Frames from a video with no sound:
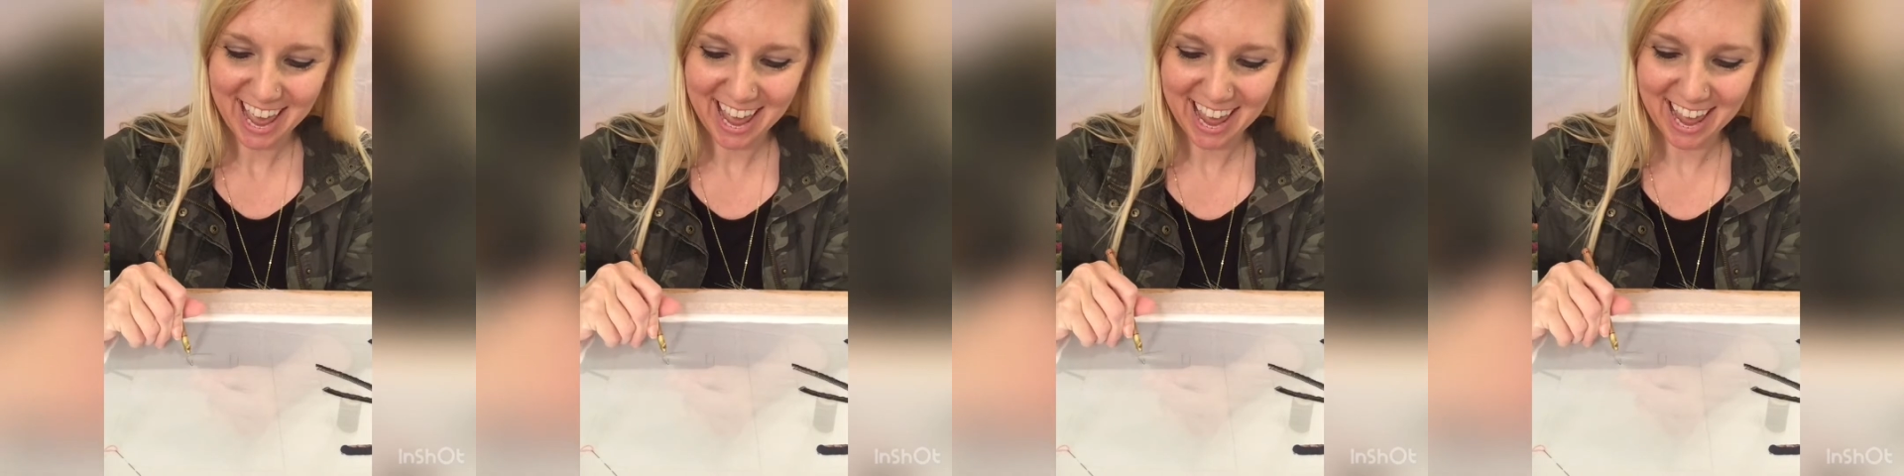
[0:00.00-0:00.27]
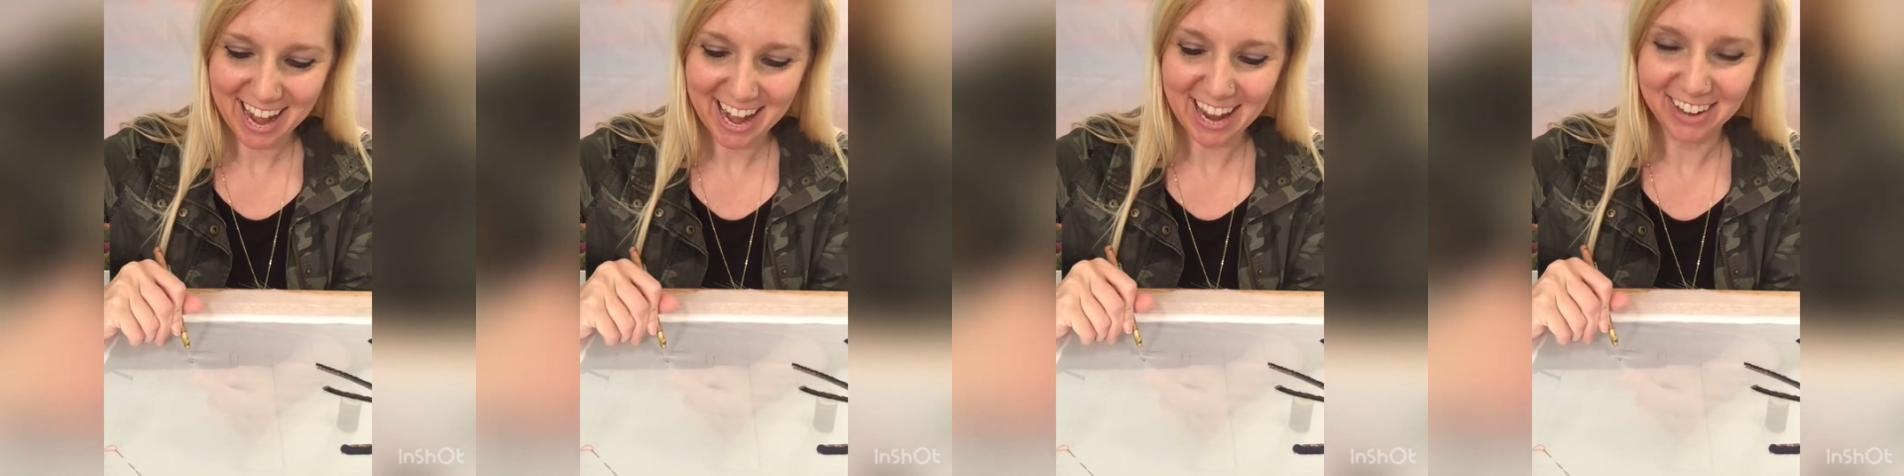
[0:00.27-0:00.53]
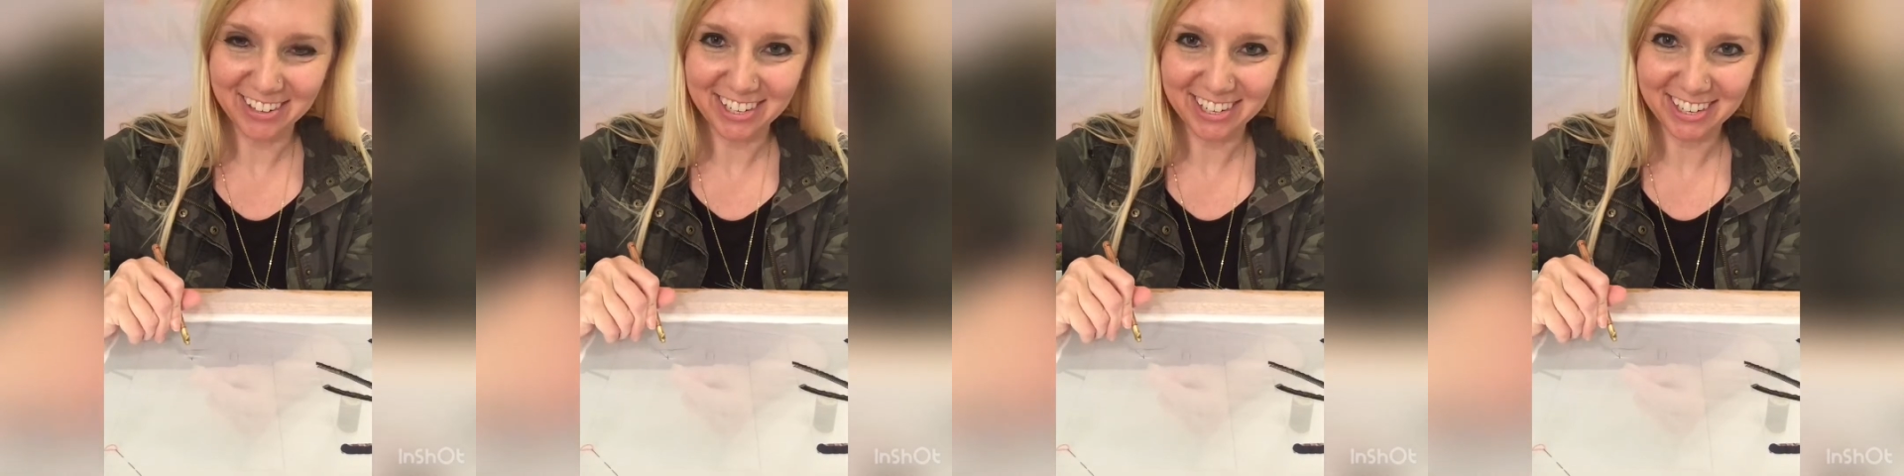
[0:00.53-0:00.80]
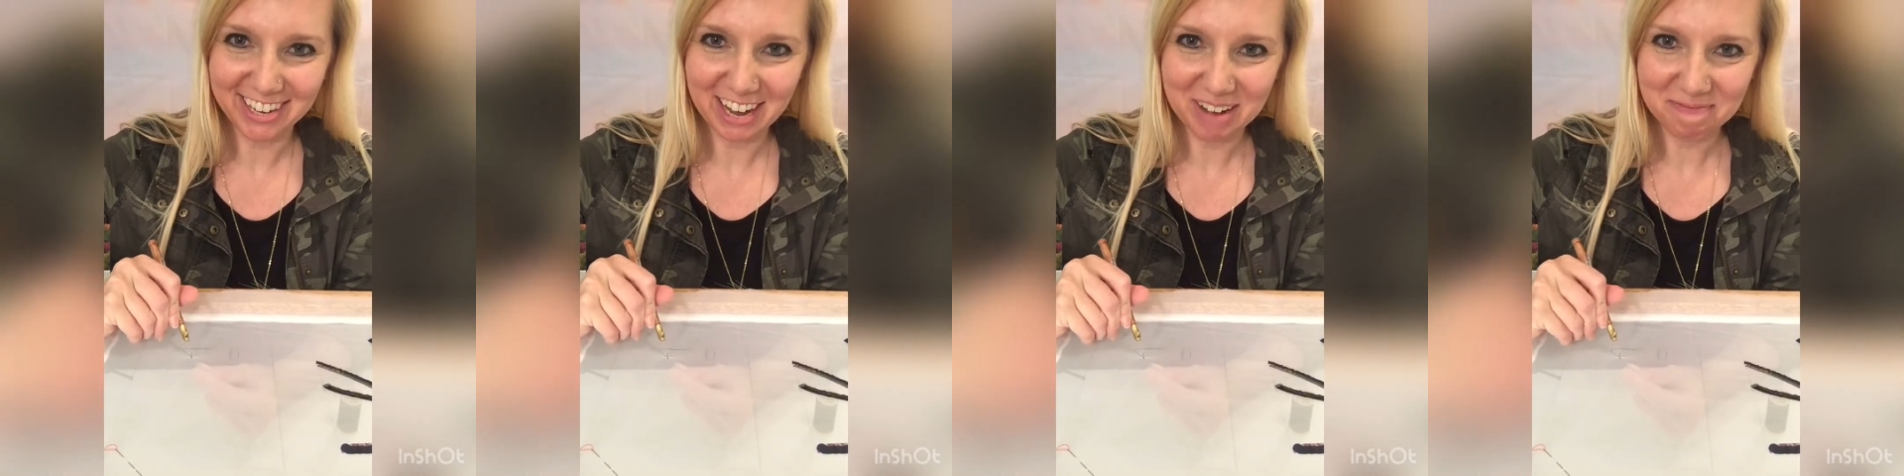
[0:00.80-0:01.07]
and out
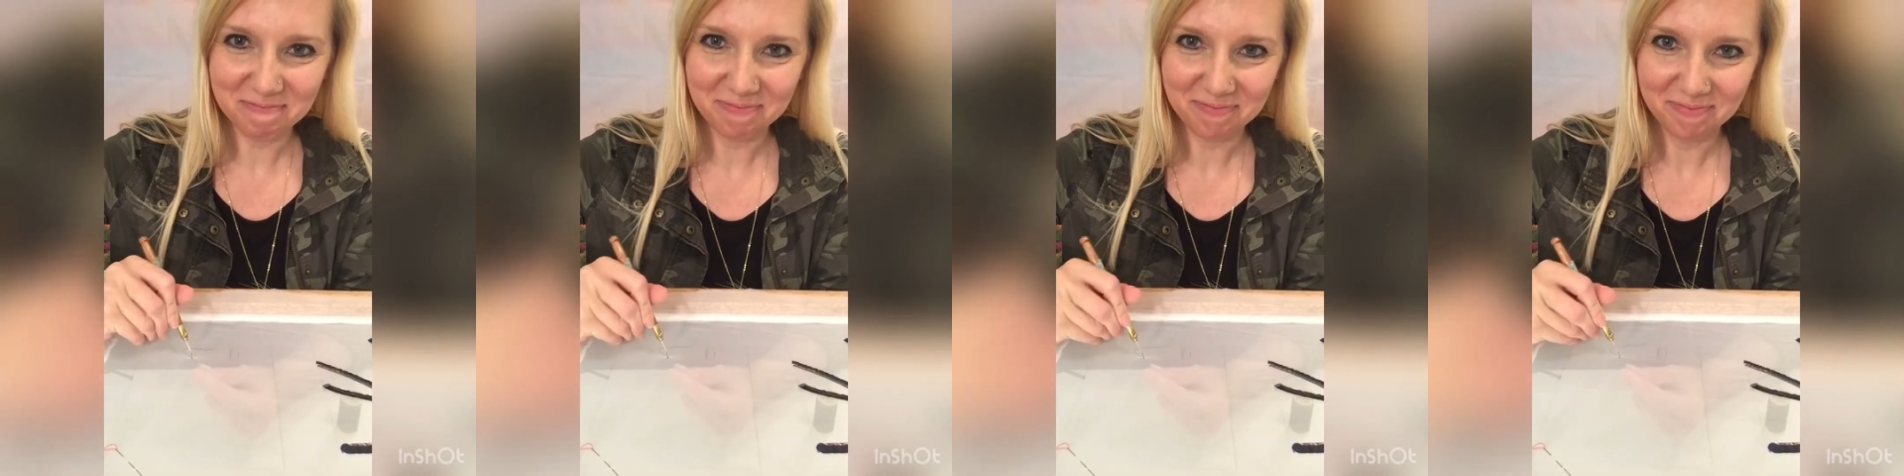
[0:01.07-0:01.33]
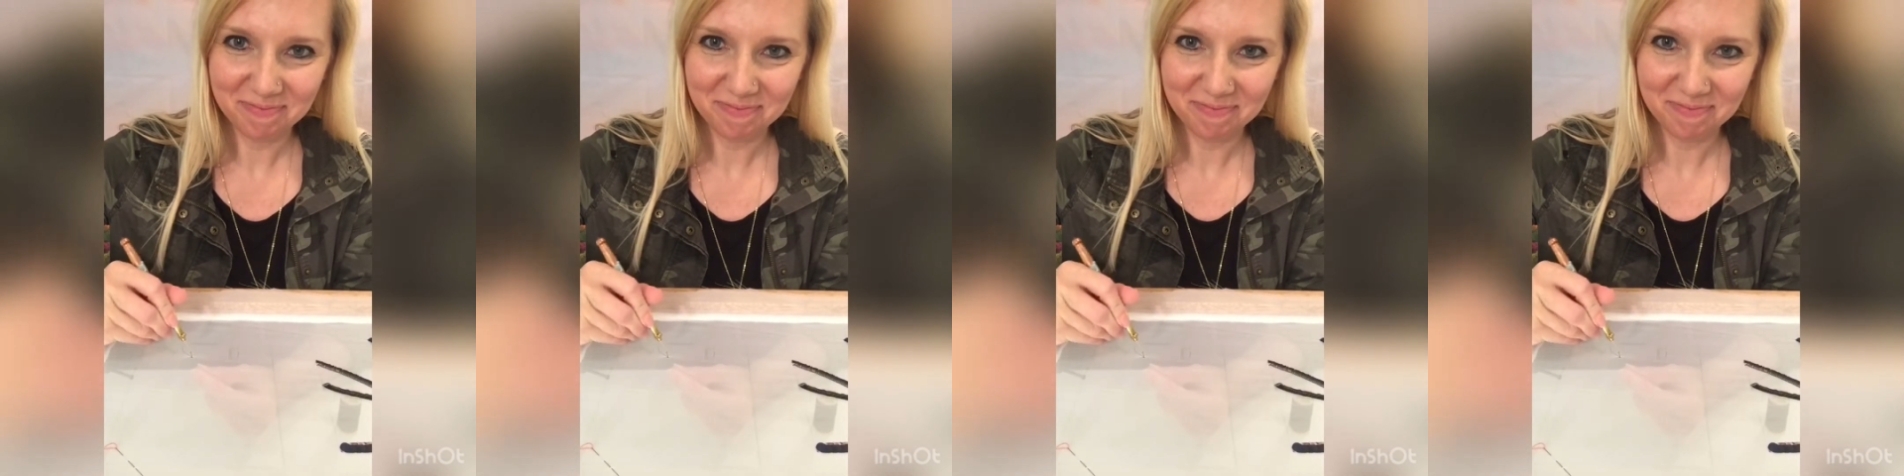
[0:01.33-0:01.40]
you come.